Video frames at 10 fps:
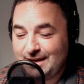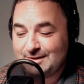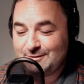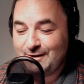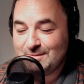
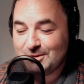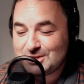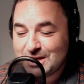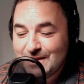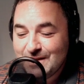Thanks very
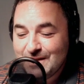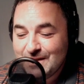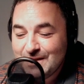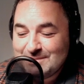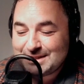much.
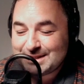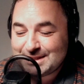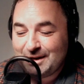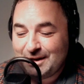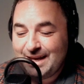Mr.
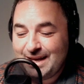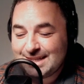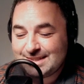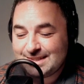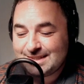Bolognese
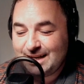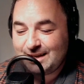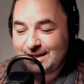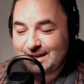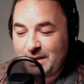says,
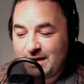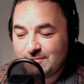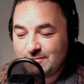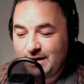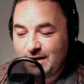Salah got a
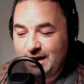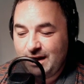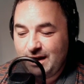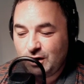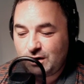pen
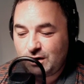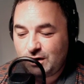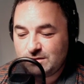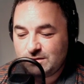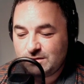for
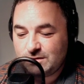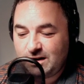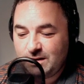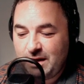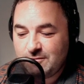
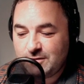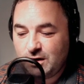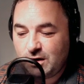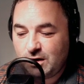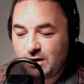
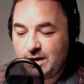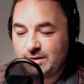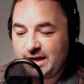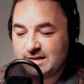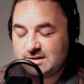not going
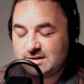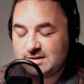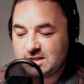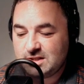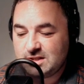down against Arsenal.